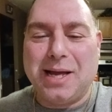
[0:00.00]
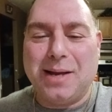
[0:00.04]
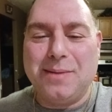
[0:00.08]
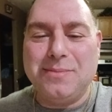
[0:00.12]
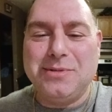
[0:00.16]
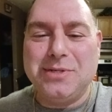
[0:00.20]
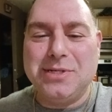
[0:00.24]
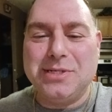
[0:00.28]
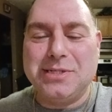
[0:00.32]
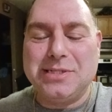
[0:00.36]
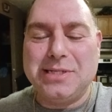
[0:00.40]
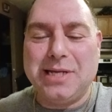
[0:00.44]

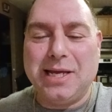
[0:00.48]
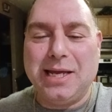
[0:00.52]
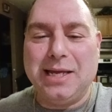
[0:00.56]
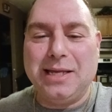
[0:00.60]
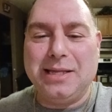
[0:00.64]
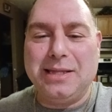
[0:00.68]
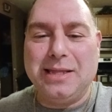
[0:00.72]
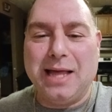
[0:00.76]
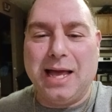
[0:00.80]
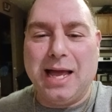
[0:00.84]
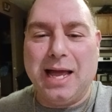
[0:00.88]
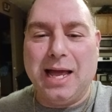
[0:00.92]
I'm just
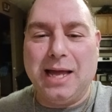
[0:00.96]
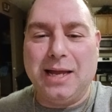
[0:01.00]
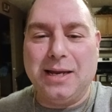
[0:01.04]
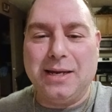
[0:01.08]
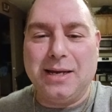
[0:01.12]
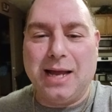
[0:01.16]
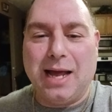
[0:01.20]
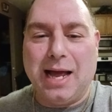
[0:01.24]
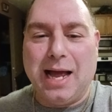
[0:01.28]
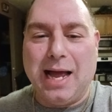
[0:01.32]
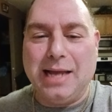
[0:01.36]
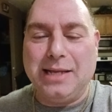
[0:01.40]
saying
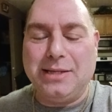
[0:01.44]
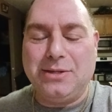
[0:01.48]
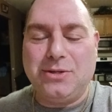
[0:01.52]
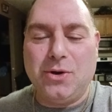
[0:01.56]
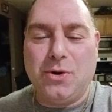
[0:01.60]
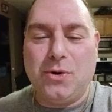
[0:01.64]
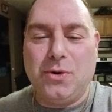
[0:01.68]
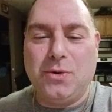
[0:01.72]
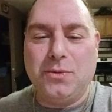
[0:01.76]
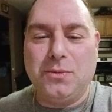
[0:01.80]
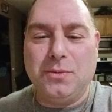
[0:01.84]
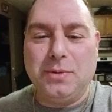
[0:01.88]
that I
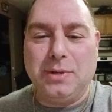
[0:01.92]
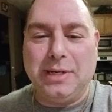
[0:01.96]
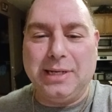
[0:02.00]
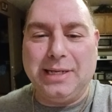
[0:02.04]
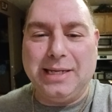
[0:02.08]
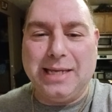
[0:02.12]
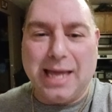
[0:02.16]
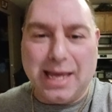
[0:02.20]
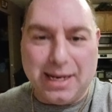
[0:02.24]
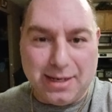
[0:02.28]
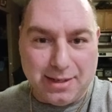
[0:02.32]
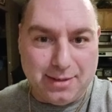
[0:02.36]

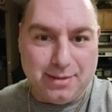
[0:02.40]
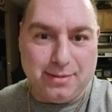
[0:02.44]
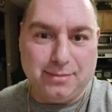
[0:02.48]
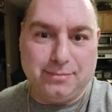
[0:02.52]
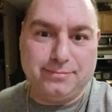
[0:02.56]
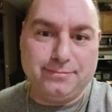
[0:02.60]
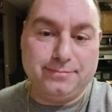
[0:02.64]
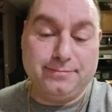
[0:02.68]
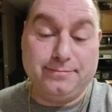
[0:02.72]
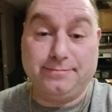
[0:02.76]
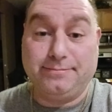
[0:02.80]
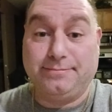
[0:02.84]
don't get it.
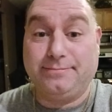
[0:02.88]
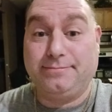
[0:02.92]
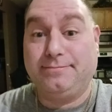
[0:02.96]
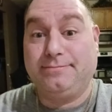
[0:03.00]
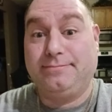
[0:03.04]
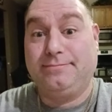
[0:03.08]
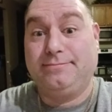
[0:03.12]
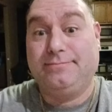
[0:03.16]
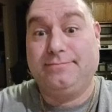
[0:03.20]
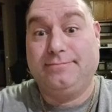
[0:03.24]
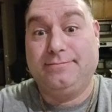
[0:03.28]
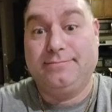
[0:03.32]

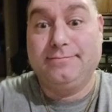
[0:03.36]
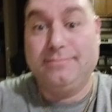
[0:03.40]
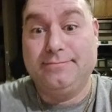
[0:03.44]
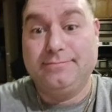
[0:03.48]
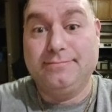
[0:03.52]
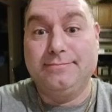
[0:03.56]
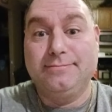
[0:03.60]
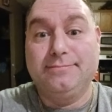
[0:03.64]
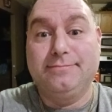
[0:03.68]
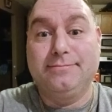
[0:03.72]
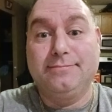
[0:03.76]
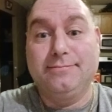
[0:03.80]

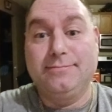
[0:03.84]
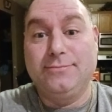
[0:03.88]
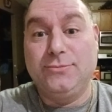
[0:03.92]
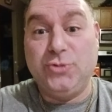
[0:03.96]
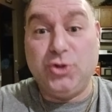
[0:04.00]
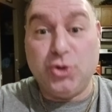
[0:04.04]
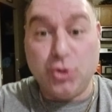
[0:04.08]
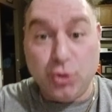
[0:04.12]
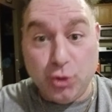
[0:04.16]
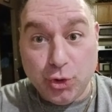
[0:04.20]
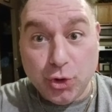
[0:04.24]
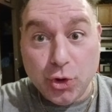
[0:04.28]

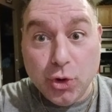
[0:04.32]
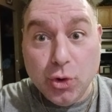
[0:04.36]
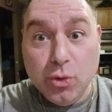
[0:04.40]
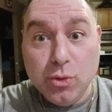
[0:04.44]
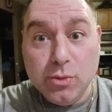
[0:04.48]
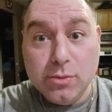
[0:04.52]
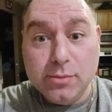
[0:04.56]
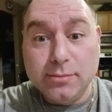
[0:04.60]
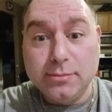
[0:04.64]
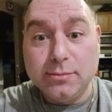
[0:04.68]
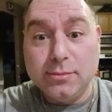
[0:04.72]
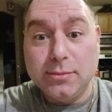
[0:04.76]
Do
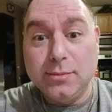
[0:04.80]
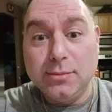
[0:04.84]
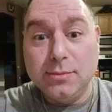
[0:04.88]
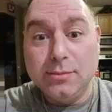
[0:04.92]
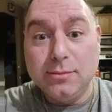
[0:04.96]
you?